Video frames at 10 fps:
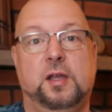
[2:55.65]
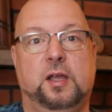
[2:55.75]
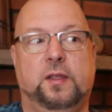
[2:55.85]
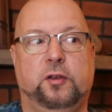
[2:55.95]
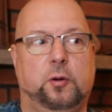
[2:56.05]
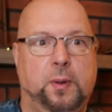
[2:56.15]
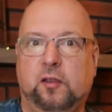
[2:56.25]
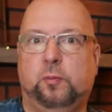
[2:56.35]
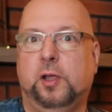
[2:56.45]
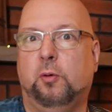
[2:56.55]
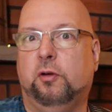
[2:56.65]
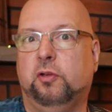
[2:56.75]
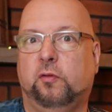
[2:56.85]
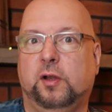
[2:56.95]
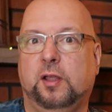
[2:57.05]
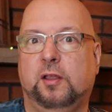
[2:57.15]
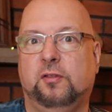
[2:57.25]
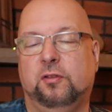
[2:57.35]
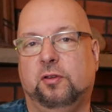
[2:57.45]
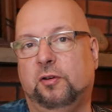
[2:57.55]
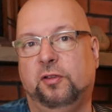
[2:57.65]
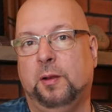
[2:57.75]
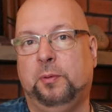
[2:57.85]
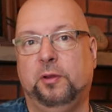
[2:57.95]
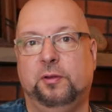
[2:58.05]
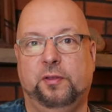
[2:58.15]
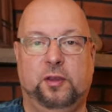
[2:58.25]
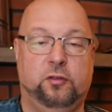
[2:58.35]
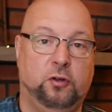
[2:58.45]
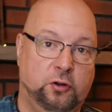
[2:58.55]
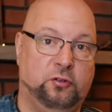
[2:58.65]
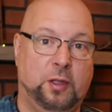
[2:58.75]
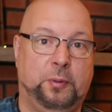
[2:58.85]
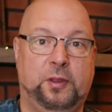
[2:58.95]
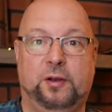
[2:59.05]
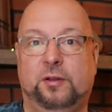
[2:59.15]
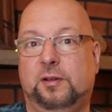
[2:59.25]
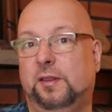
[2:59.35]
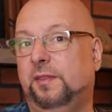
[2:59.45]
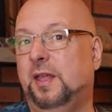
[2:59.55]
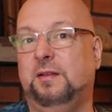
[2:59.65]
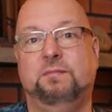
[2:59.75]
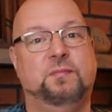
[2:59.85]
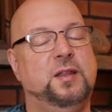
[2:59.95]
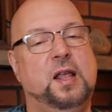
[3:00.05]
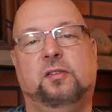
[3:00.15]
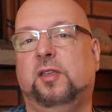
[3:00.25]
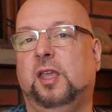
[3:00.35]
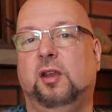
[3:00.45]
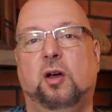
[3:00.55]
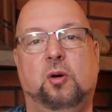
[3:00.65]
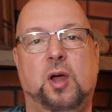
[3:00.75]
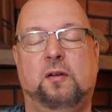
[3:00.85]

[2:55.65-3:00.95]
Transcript: and then your bass player walks over to his and turns it up a little, then you turn yours up a little, and then the next thing you know,